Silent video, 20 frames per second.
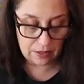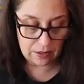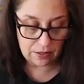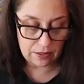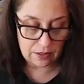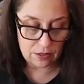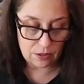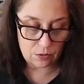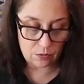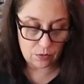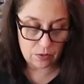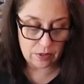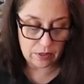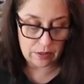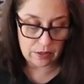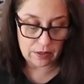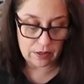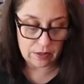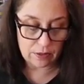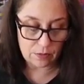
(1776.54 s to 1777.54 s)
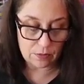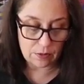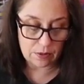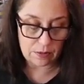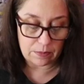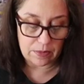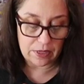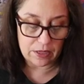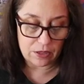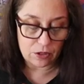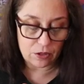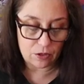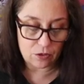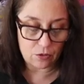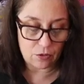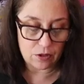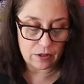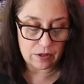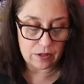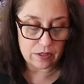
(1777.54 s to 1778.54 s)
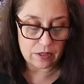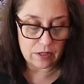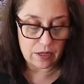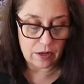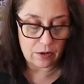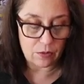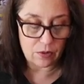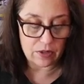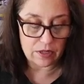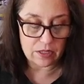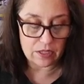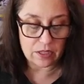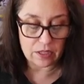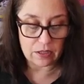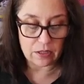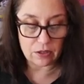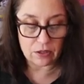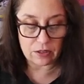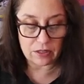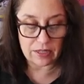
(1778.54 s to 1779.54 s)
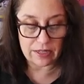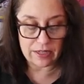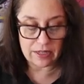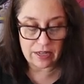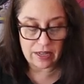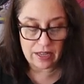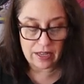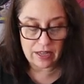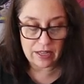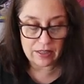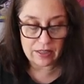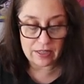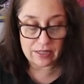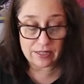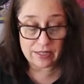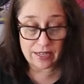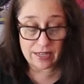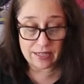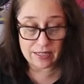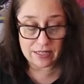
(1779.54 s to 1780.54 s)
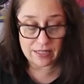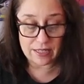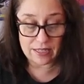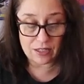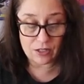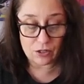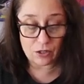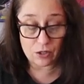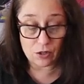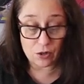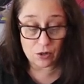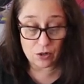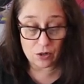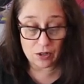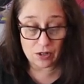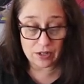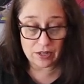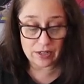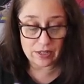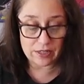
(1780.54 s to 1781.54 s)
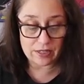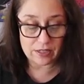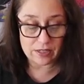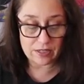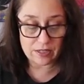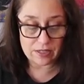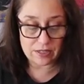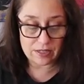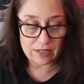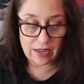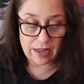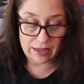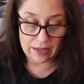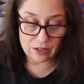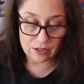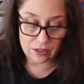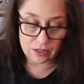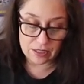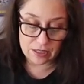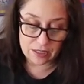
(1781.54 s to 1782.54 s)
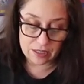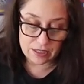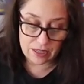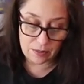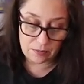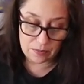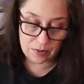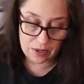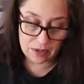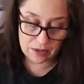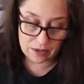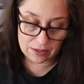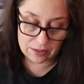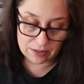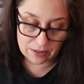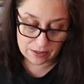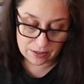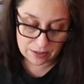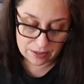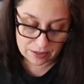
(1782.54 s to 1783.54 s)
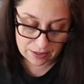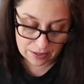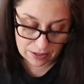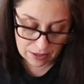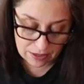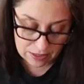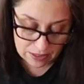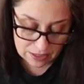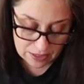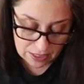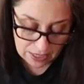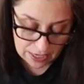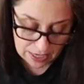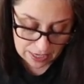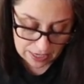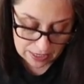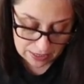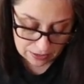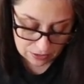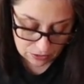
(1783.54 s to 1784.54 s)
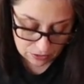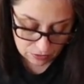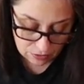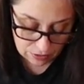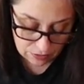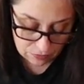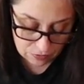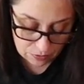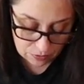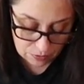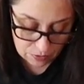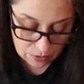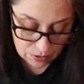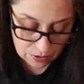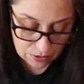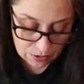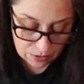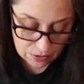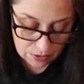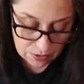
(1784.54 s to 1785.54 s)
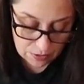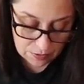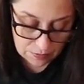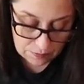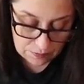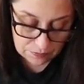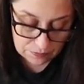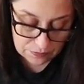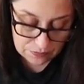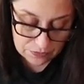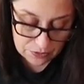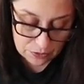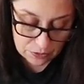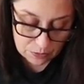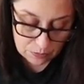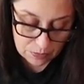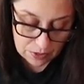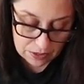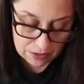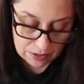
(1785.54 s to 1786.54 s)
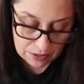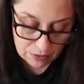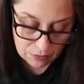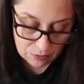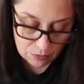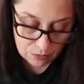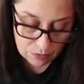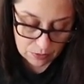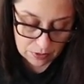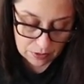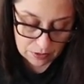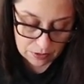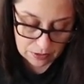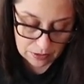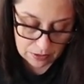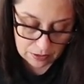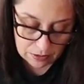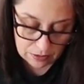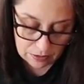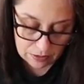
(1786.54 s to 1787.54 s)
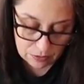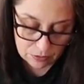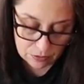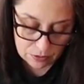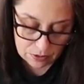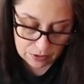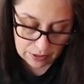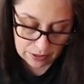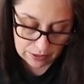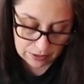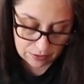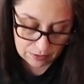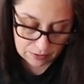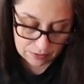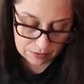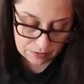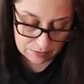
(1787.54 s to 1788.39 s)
This one I want to make sure, because I want it to look like the dancing dog is actually stepping on this guy's hand, so I have to just make that really close there.